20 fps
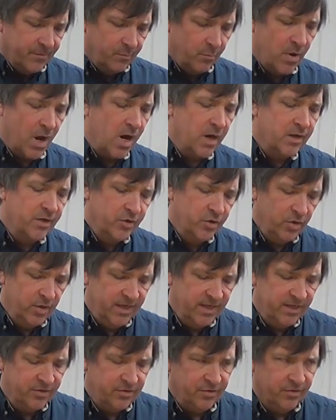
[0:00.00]
monitor
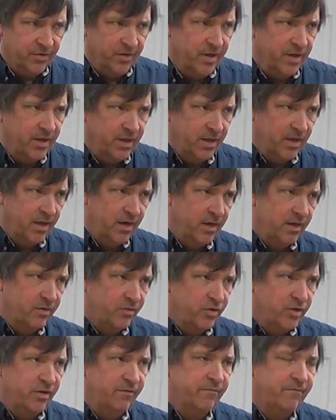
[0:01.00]
lizard,
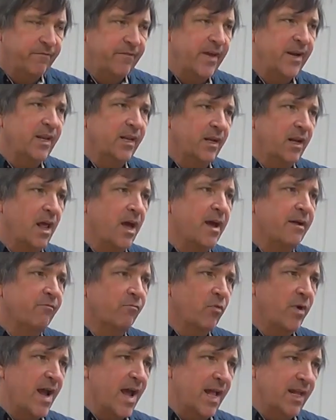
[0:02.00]
and she fed it live
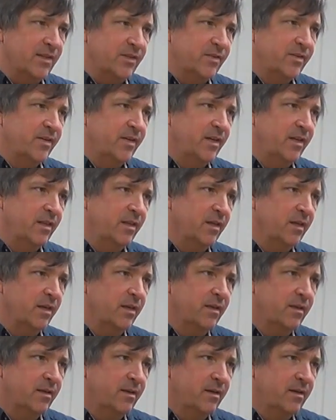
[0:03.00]
rats, and they
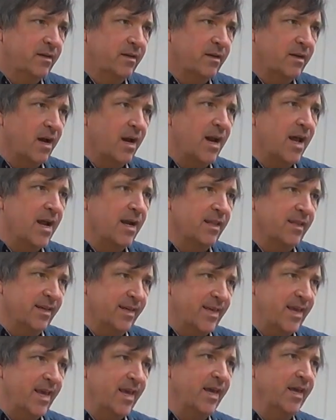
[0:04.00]
got out of the
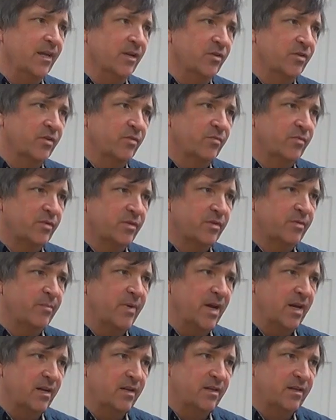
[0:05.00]
cage. There was
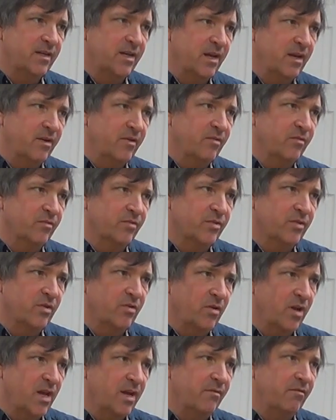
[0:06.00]
about 10 or
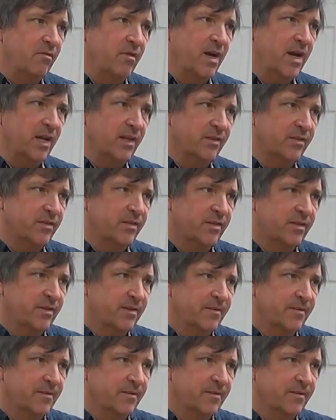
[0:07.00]
so live rats.